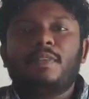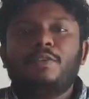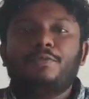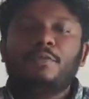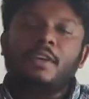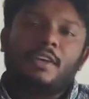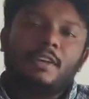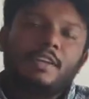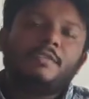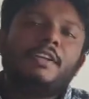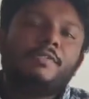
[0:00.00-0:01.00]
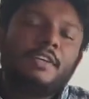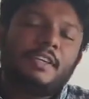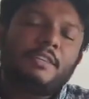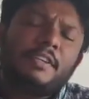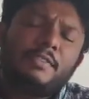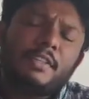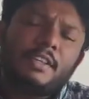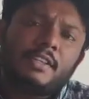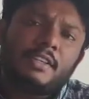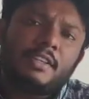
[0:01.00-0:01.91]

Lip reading: Even in